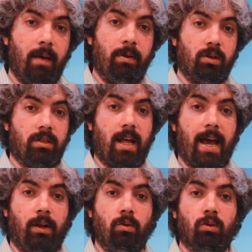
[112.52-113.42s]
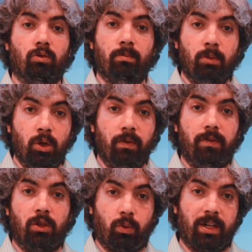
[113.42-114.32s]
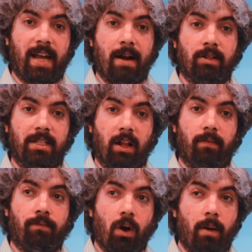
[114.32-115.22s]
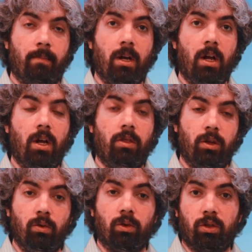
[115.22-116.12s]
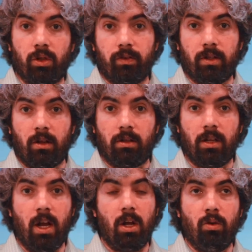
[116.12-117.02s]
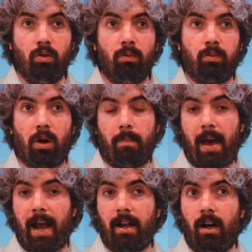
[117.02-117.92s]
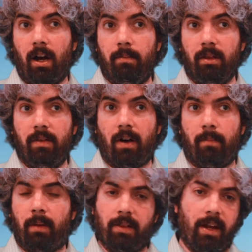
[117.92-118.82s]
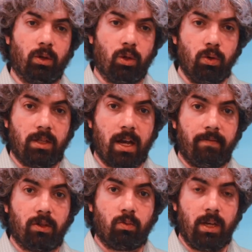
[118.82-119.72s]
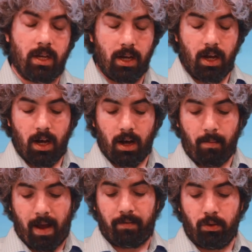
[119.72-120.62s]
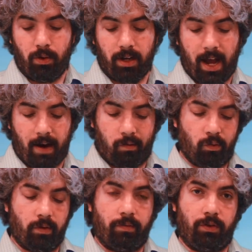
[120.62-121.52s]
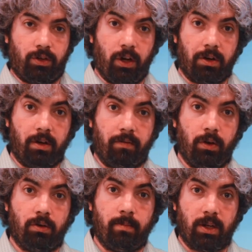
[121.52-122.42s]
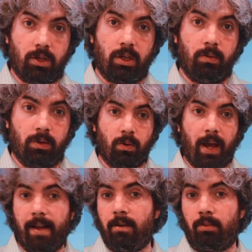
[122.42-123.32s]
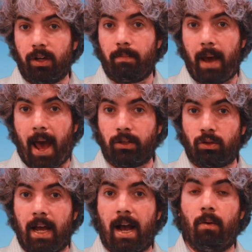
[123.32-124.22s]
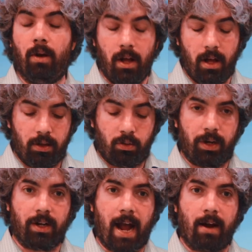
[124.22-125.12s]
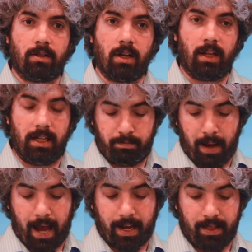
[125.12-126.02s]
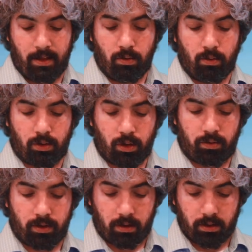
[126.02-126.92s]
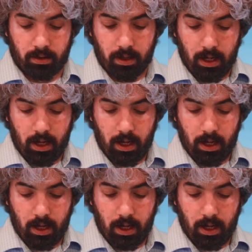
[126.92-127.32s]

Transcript: and because of the hack, Google removed the Twitter carousel from the Google search results. Google brought it back, uh, I believe, on Monday or Tuesday of this week um, after doing a careful security review to make sure it okay to bring it back. So now the Twitter carousel is back in the Google search results.